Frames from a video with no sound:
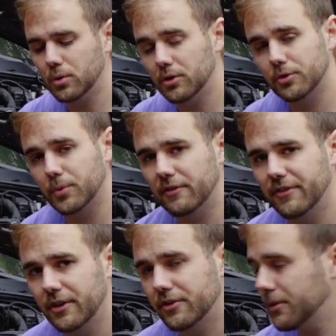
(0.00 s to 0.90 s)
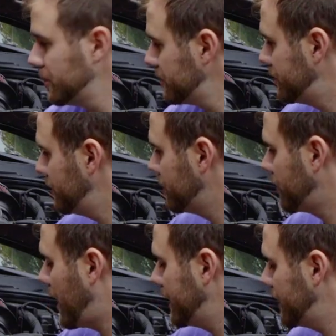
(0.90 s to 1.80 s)
coolers work very similar to your
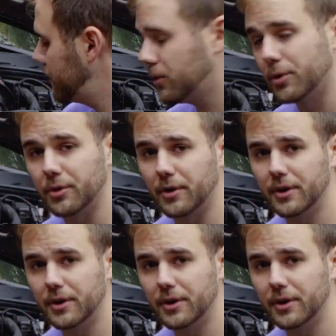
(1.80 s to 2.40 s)
radiator or your